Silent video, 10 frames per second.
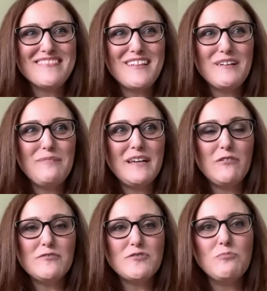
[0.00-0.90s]
But
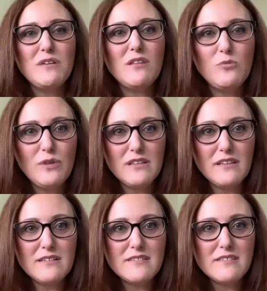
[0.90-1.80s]
also be the
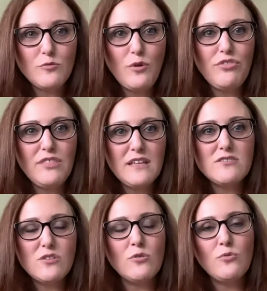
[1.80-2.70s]
witness. When things
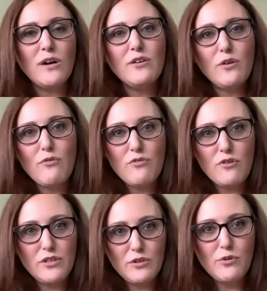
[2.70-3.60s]
don't quite go
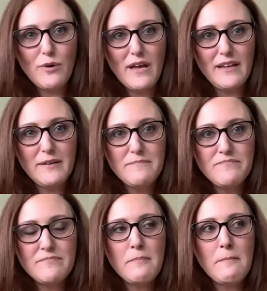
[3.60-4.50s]
your way,
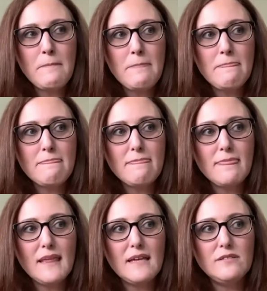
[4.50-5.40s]

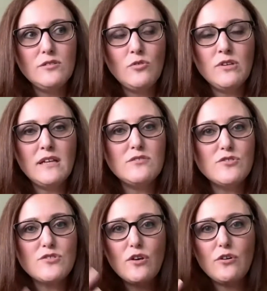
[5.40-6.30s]
don't get
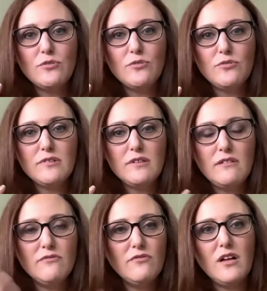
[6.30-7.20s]
so
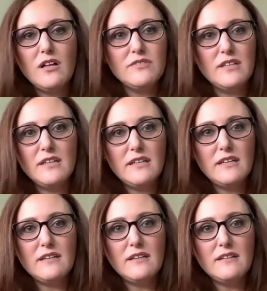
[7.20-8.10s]
involved in
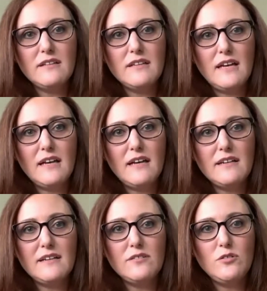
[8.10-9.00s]
it
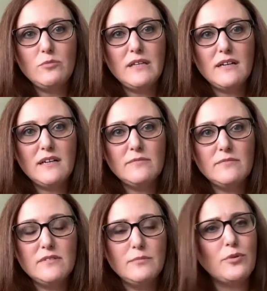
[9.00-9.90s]
that you
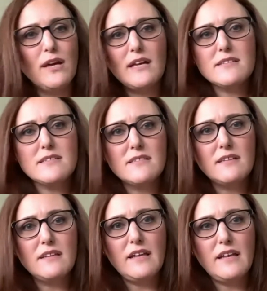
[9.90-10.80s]
become depressed
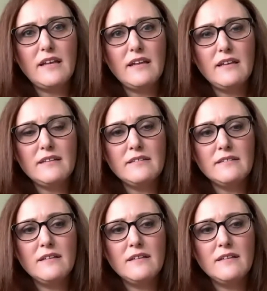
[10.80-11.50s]
and